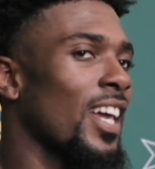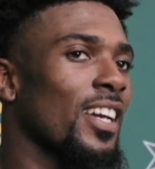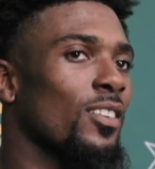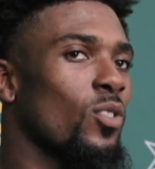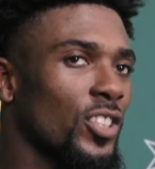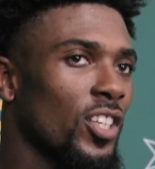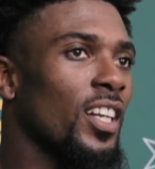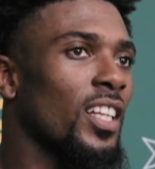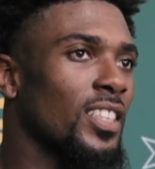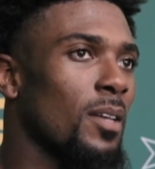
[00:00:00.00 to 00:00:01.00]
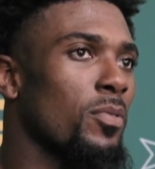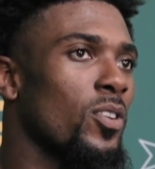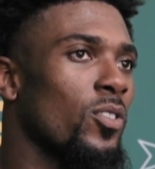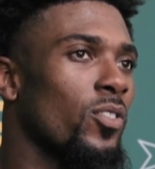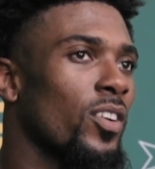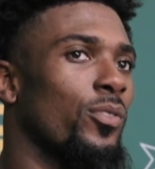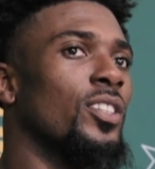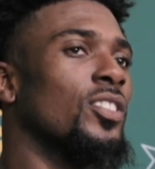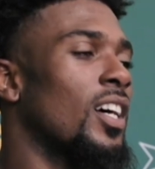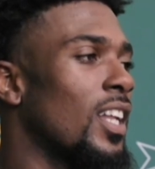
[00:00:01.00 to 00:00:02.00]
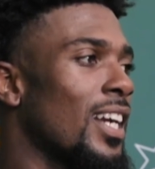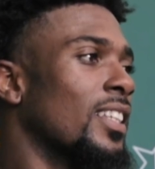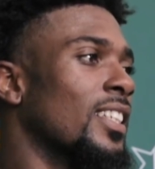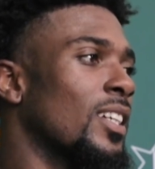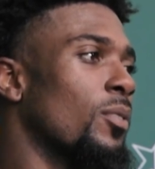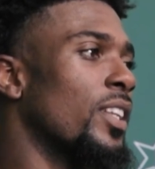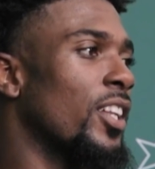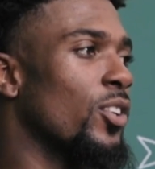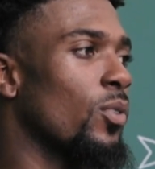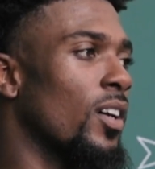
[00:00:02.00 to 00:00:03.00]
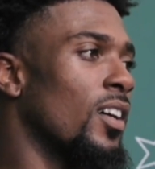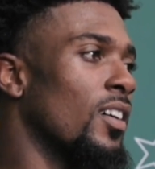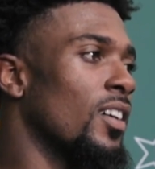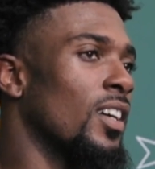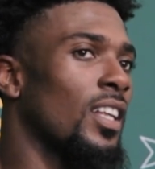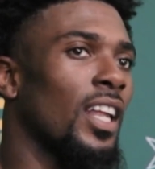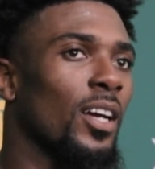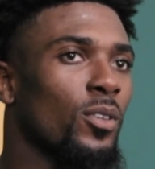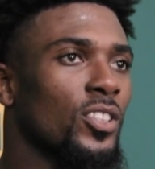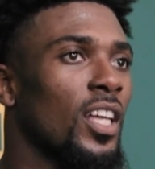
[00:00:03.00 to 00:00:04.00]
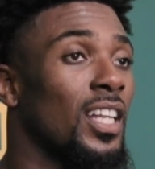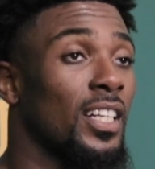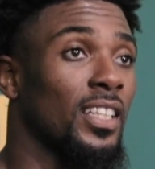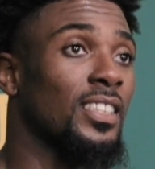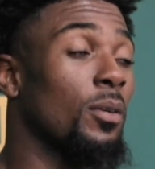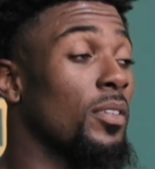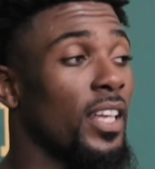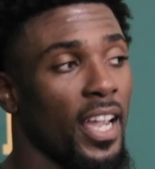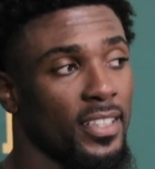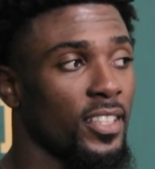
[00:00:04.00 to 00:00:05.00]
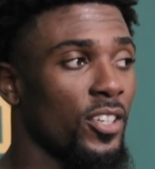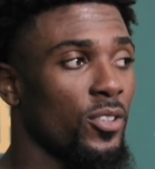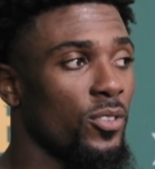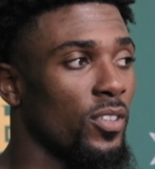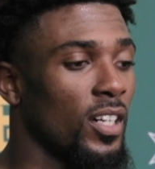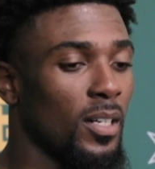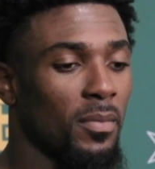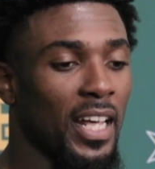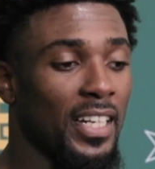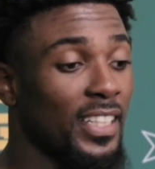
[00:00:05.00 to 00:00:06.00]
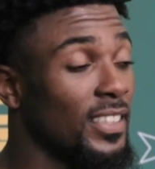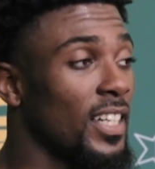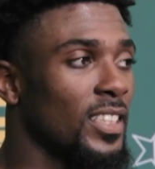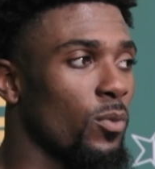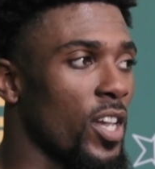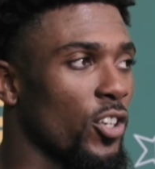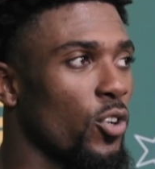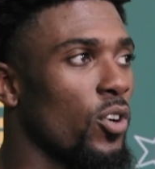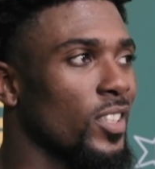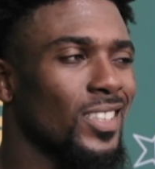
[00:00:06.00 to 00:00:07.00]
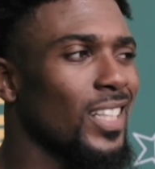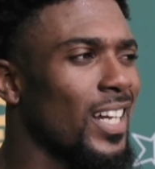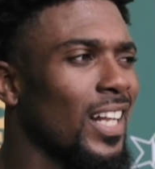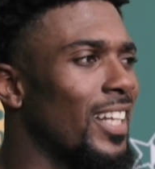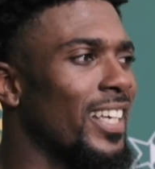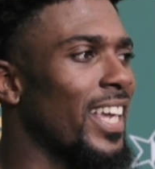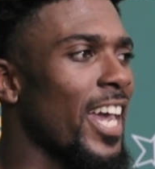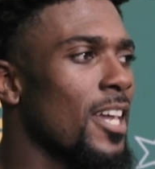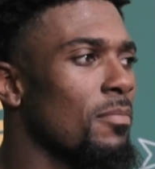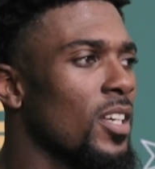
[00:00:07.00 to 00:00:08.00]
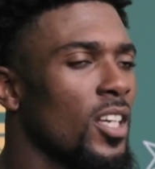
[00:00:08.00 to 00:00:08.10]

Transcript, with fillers: Like, what turning that tape on, we saw a lot of things that we didn't do well. Like we saw a lot of things that we didn't execute, um, a lot of details that we ignored. It's not a clean game.